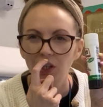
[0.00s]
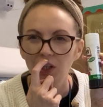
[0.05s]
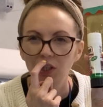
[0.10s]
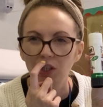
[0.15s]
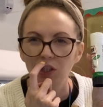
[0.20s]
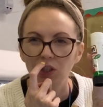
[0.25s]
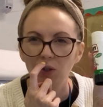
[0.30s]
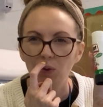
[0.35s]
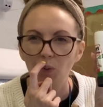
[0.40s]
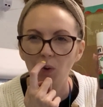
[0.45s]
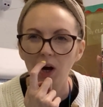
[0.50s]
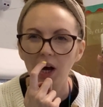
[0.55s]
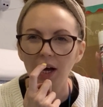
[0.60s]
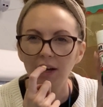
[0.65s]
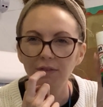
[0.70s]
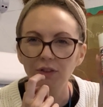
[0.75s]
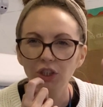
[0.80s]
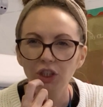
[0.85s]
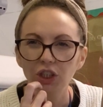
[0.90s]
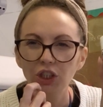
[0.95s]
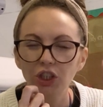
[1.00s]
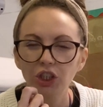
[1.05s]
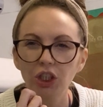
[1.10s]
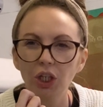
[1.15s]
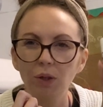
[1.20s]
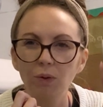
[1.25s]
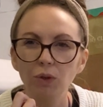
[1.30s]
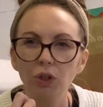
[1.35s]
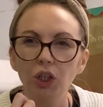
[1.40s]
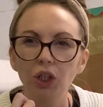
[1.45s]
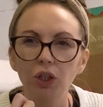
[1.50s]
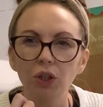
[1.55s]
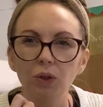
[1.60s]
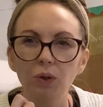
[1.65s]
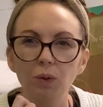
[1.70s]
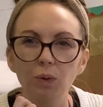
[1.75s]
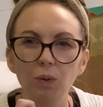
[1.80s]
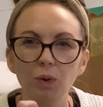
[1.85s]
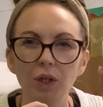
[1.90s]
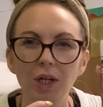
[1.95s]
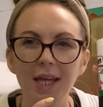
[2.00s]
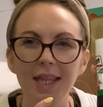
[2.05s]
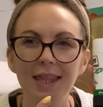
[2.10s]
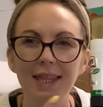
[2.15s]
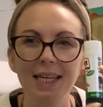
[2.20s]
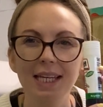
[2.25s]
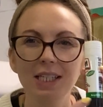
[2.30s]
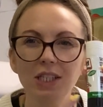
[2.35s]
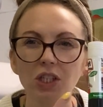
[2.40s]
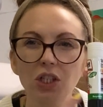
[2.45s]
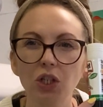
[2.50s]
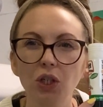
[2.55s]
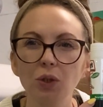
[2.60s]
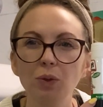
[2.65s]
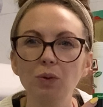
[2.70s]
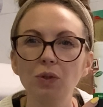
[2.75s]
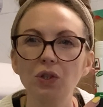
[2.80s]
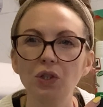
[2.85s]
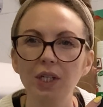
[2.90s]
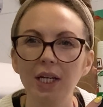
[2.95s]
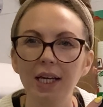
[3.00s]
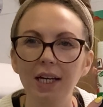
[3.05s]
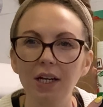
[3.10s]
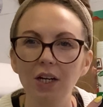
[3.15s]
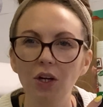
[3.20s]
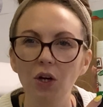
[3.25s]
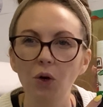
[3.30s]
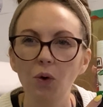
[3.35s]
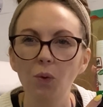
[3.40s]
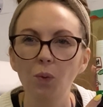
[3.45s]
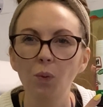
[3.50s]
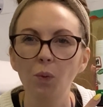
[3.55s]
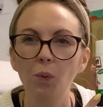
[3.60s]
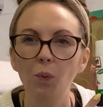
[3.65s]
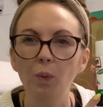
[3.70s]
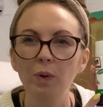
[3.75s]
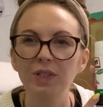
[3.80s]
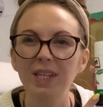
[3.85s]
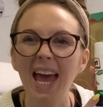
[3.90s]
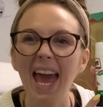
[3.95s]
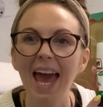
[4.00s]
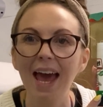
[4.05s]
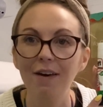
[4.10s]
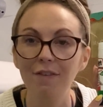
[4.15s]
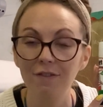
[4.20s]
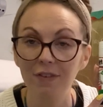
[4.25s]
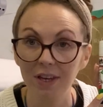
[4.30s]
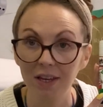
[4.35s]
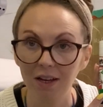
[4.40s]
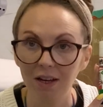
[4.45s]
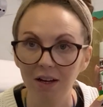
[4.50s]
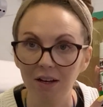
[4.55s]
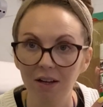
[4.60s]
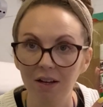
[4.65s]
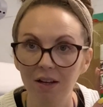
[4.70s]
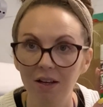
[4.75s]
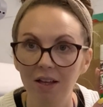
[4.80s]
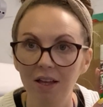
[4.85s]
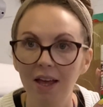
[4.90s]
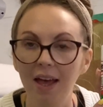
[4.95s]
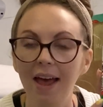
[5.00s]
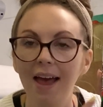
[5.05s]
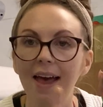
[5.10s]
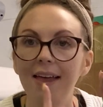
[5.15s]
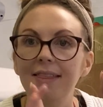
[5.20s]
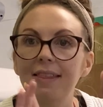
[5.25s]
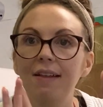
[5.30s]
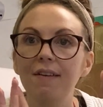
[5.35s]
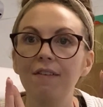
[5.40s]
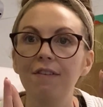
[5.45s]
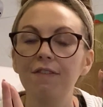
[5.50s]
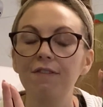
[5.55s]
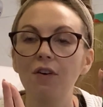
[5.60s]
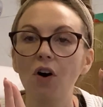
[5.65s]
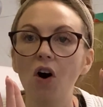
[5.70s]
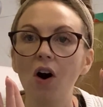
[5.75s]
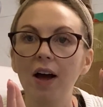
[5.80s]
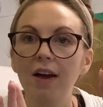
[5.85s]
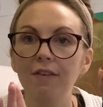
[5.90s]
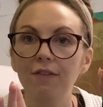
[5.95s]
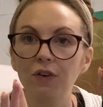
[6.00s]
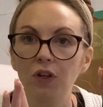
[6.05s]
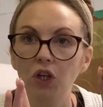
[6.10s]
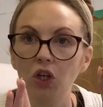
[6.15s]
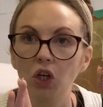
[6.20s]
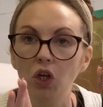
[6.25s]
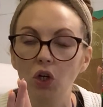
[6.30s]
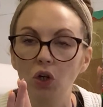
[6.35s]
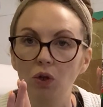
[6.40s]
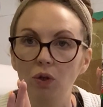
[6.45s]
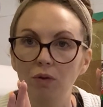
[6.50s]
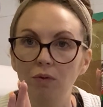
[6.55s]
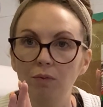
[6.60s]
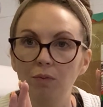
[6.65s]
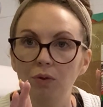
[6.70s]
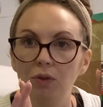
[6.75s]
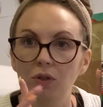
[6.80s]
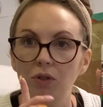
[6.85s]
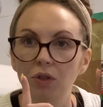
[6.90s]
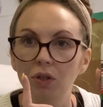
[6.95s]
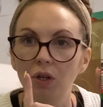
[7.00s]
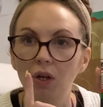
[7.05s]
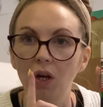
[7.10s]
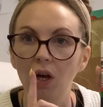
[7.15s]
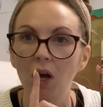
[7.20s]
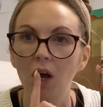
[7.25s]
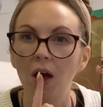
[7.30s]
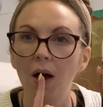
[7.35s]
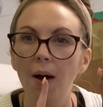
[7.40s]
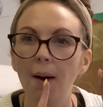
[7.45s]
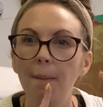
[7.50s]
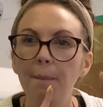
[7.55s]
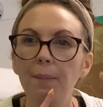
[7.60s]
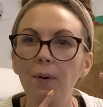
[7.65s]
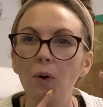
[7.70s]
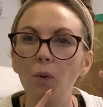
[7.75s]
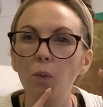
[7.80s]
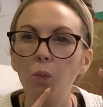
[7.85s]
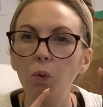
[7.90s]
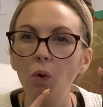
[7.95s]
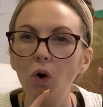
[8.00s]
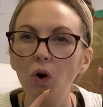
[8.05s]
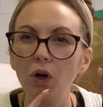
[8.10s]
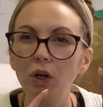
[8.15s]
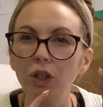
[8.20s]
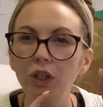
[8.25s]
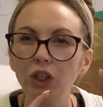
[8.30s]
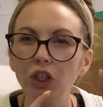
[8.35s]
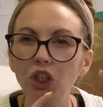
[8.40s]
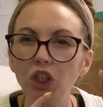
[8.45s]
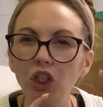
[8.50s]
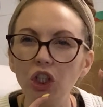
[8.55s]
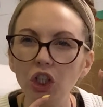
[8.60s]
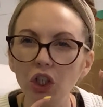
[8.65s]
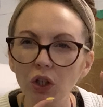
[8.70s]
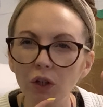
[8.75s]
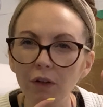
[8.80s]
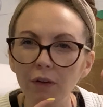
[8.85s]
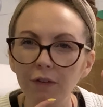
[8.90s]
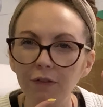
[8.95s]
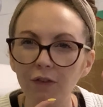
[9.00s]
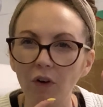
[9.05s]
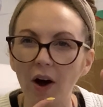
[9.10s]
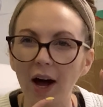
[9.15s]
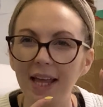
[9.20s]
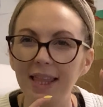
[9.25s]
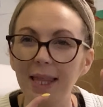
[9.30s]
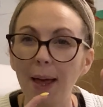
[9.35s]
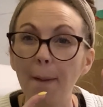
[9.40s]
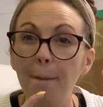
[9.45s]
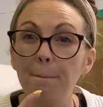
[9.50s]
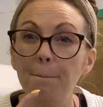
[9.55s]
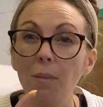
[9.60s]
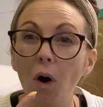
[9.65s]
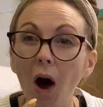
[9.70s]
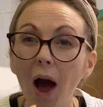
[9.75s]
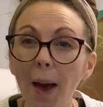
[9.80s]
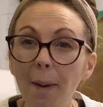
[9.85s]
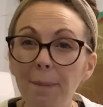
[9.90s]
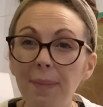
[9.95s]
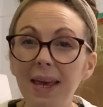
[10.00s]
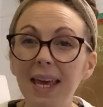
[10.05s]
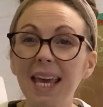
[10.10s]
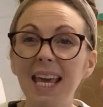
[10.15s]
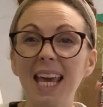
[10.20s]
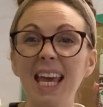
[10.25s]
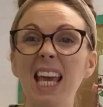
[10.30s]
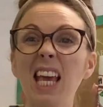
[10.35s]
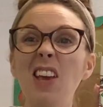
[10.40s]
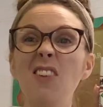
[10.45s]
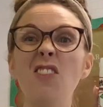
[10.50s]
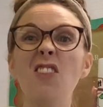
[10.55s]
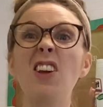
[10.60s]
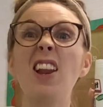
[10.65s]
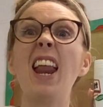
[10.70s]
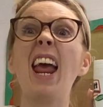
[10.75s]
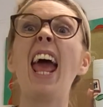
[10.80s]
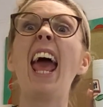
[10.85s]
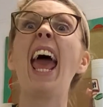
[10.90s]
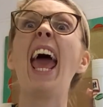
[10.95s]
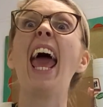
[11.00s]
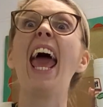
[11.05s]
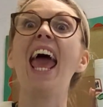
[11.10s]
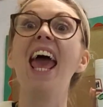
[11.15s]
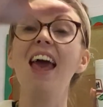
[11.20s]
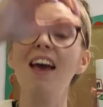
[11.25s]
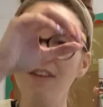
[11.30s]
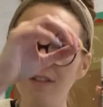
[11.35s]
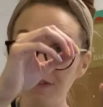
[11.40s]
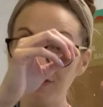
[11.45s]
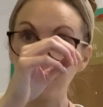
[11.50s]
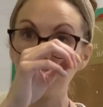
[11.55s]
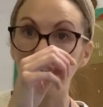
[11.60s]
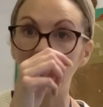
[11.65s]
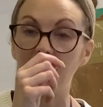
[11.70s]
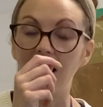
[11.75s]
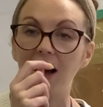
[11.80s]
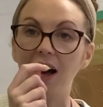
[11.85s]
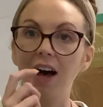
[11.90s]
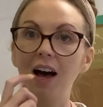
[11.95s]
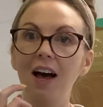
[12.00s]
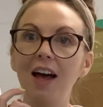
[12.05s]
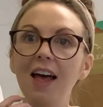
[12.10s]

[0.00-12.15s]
So I've just shown you this glue stick was heavier than 5 cubes. But what could you find that might be even heavier